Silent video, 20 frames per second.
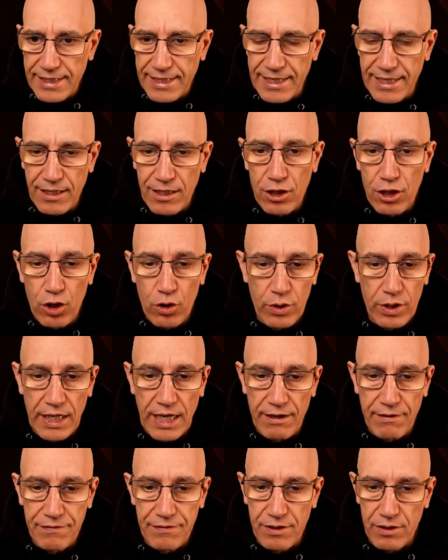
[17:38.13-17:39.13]
king going
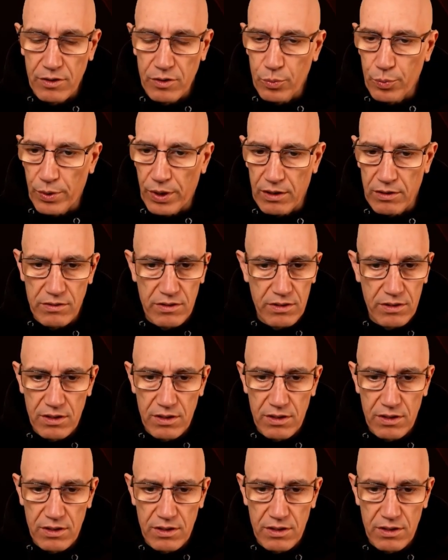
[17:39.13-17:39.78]
after the pawns.